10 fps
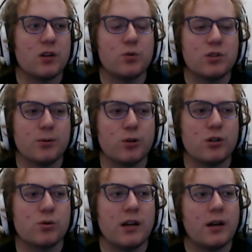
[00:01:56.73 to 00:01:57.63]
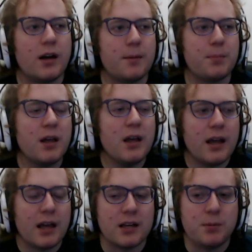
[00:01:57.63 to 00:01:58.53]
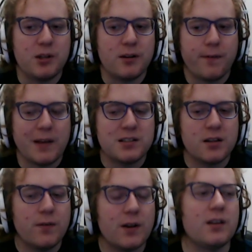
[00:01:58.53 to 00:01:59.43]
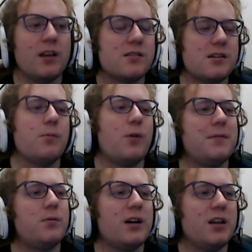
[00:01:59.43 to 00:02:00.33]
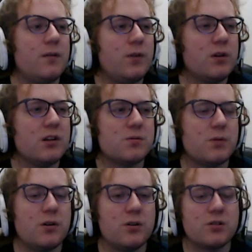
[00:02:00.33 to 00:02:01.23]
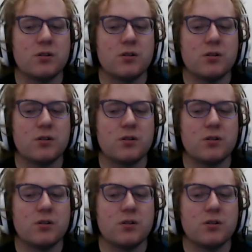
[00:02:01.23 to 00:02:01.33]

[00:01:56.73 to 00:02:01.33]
It will typically trade up and be defensive against a wide variety of units while also